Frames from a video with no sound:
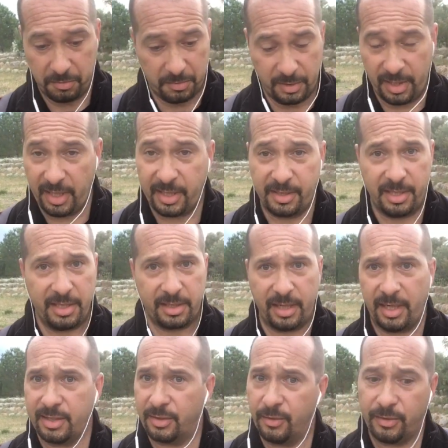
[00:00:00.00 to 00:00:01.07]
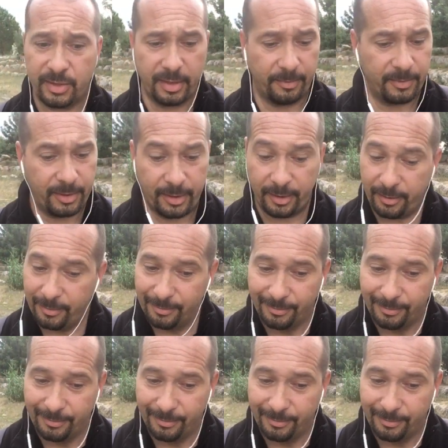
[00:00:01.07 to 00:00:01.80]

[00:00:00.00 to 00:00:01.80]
these guys know something.